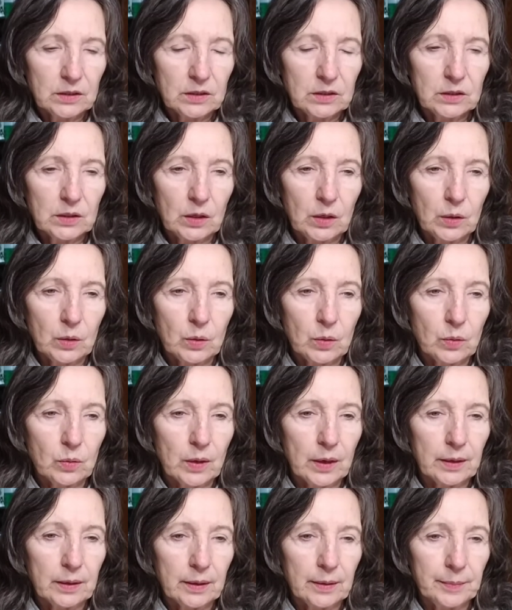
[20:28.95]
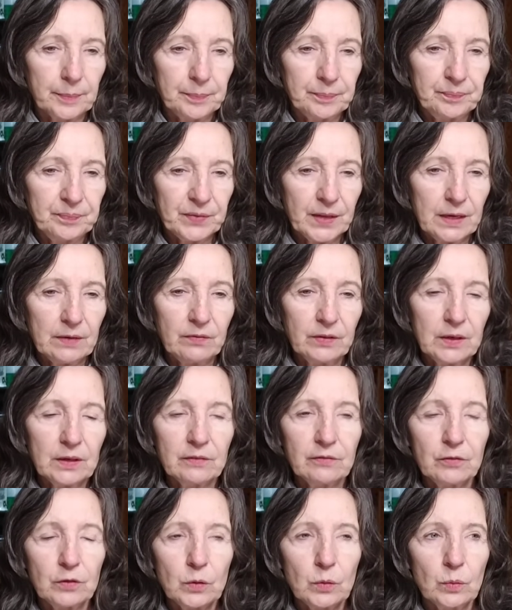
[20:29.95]
So um,
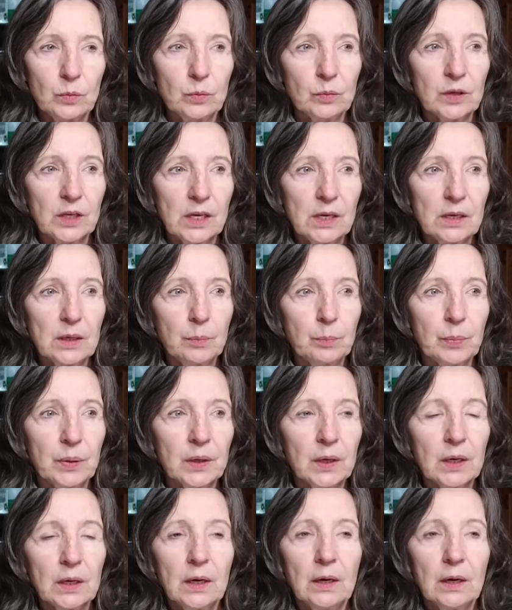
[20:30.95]
even if you keep,